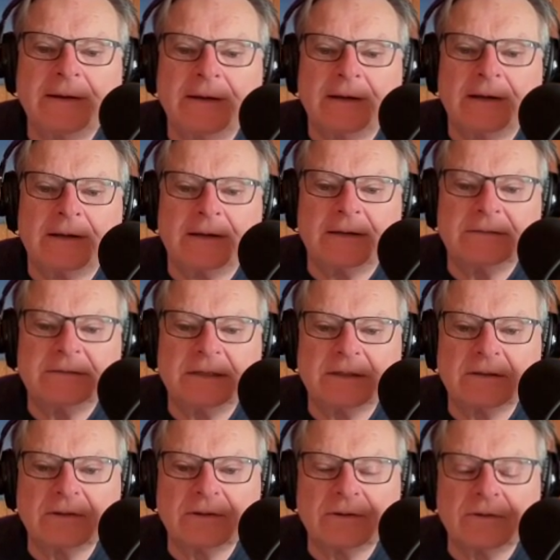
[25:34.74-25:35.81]
did
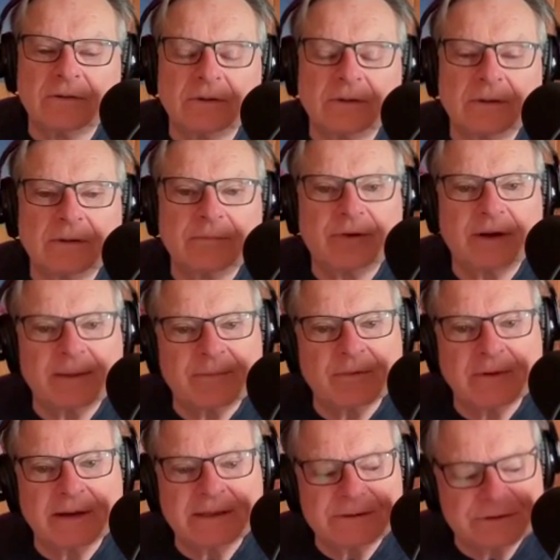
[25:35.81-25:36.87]
a little
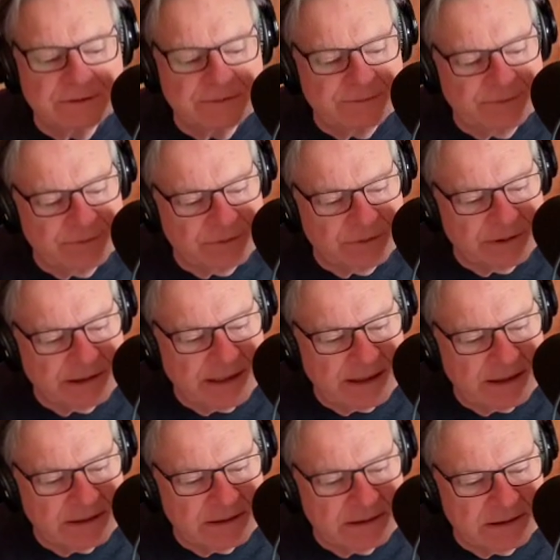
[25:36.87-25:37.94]
preparation for
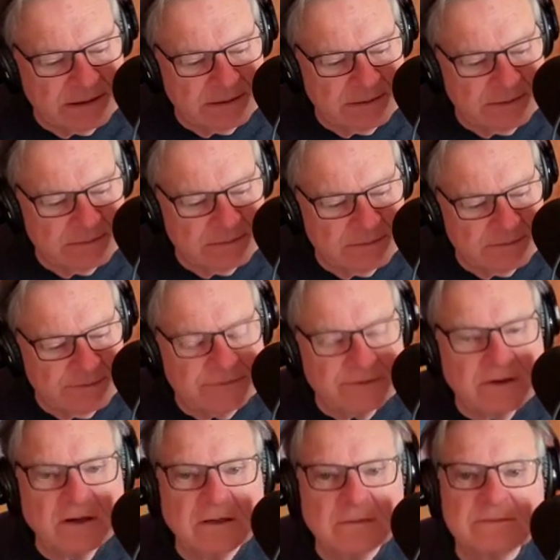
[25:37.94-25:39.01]
getting the
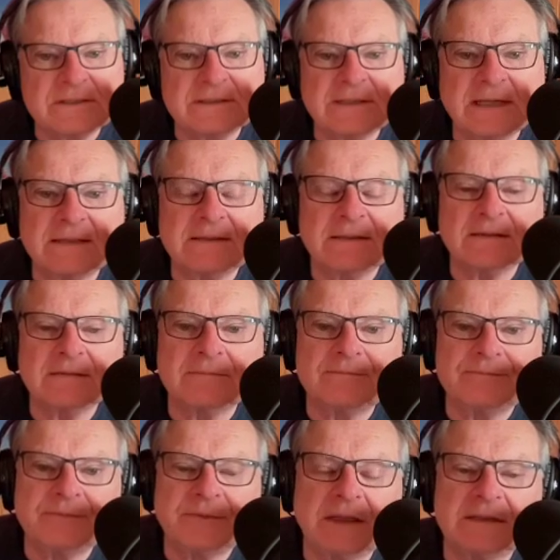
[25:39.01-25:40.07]
farm set to
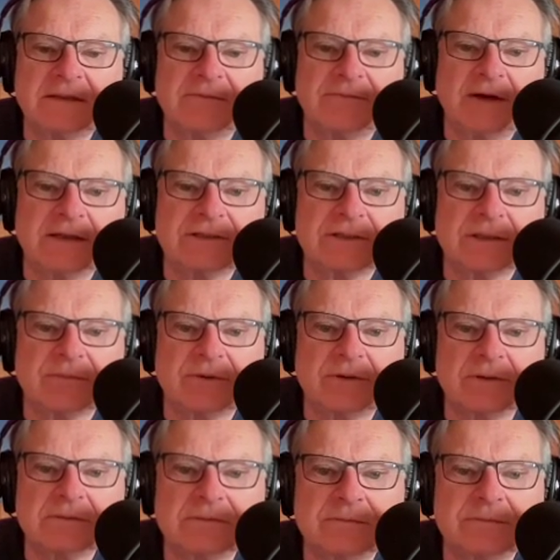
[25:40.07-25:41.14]
get the
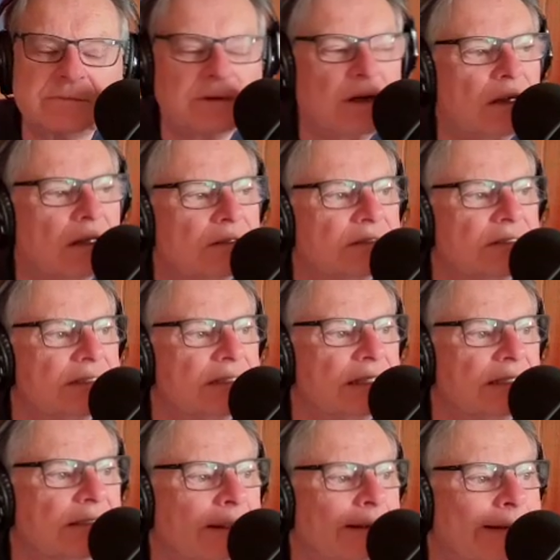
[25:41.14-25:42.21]
vegetable gardens
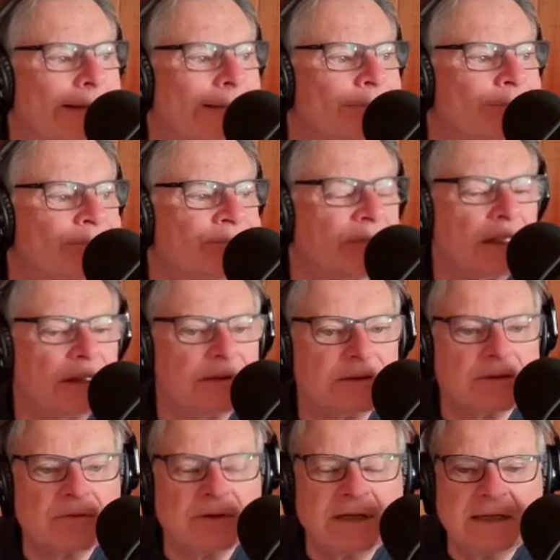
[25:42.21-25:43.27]
in and the
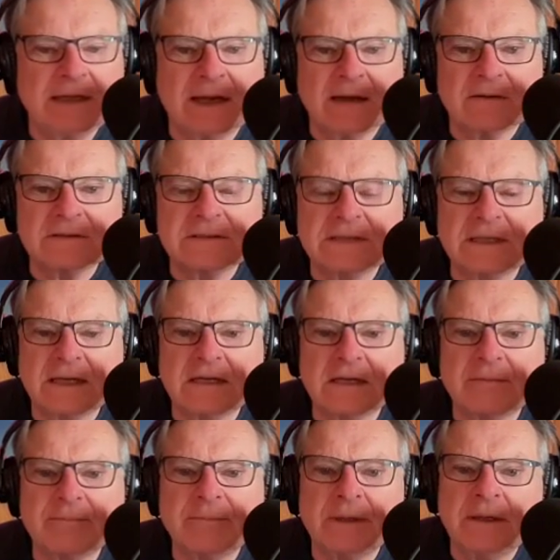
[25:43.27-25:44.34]
greenhouse set
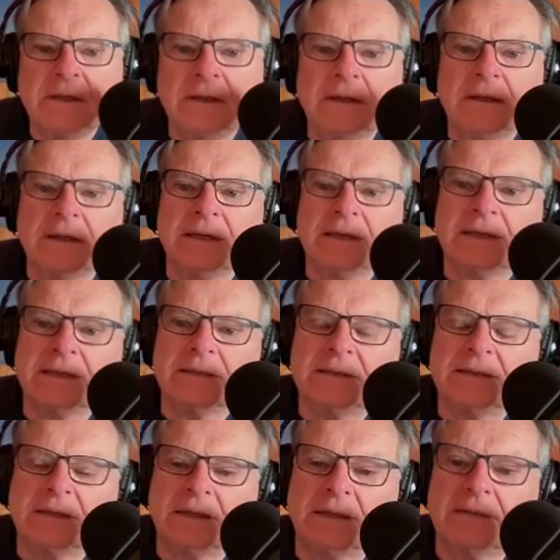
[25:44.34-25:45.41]
up.
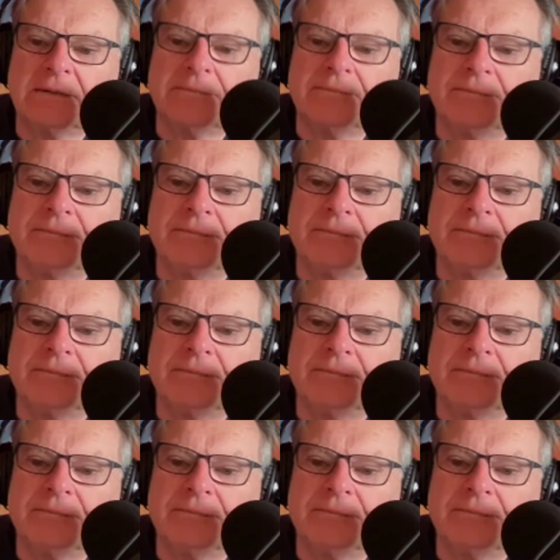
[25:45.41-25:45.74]
And